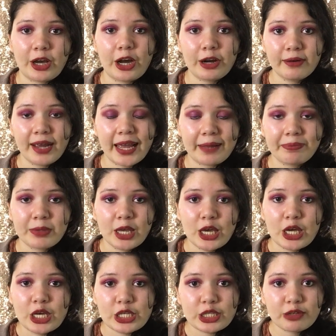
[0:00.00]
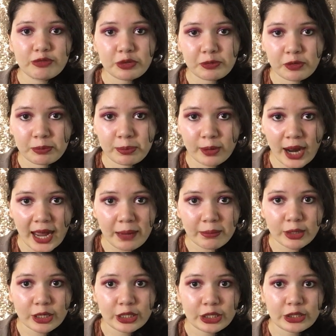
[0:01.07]
Alright, so for
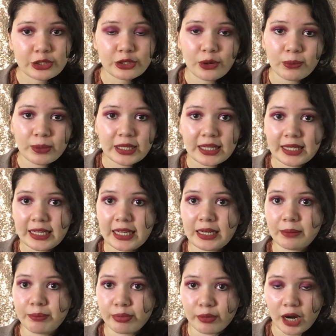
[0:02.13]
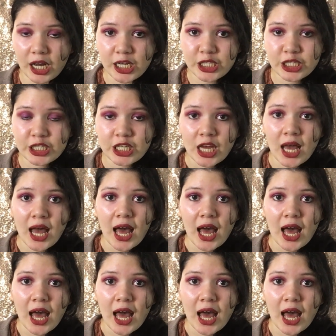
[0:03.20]
primer, you don't really need a brush